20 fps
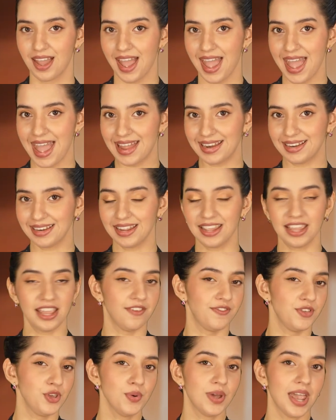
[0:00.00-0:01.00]
And
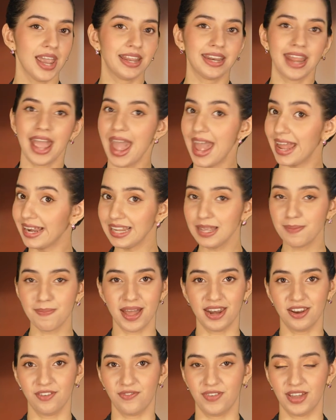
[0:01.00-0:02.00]
if you gain any
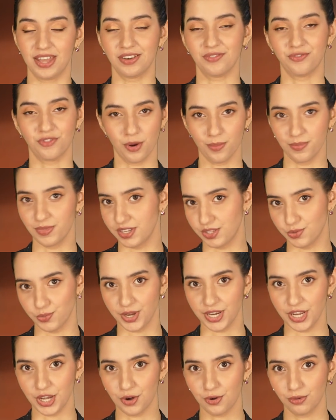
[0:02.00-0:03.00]
benefit from this
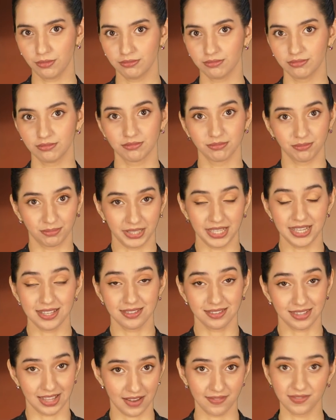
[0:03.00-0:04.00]
video,
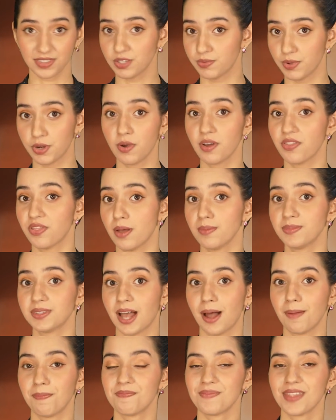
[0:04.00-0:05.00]
please give this video a thumbs
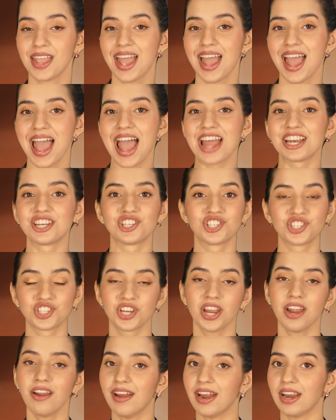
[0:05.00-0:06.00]
up and
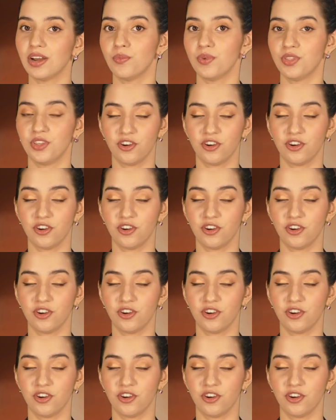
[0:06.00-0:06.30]
share it with